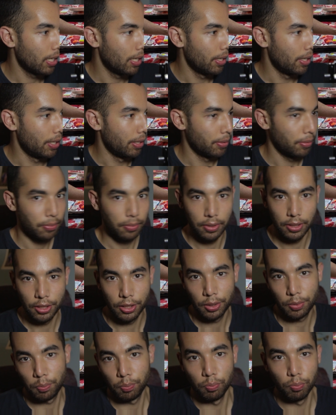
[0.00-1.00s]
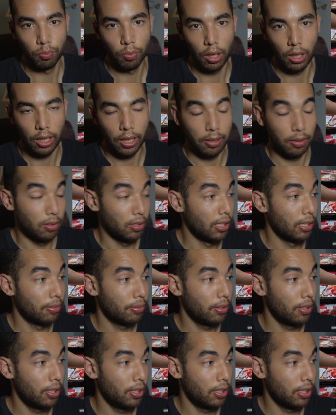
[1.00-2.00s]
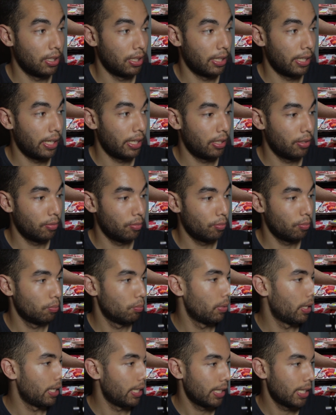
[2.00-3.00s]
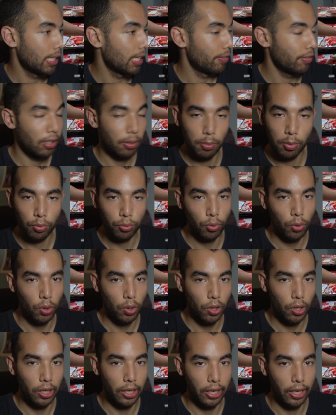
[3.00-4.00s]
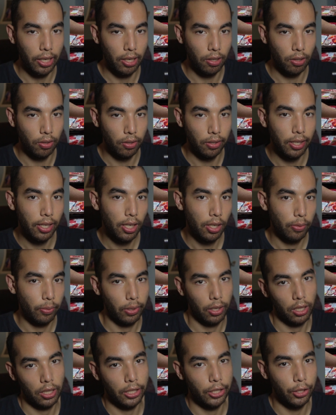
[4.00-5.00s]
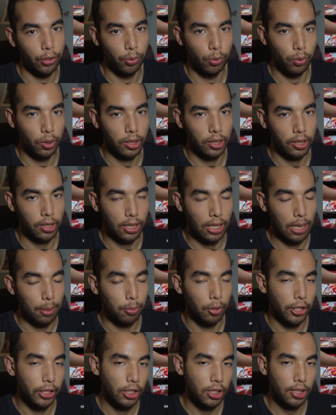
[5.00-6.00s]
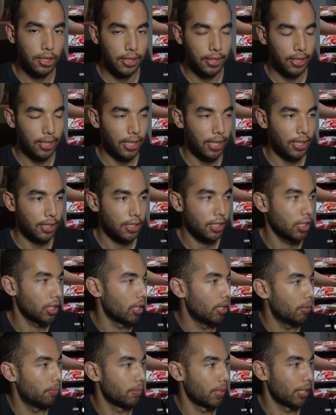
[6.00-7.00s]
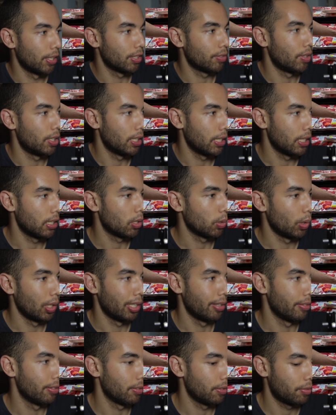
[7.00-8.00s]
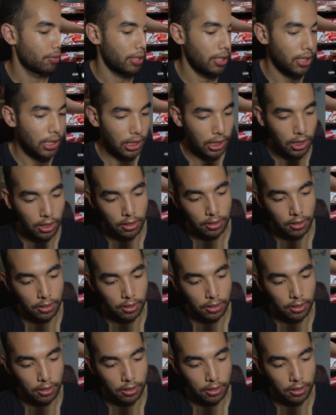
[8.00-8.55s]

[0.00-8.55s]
It was a lot different than anything I've done before, and we hardly do collaborations in class, so that was fun to get to work with a friend.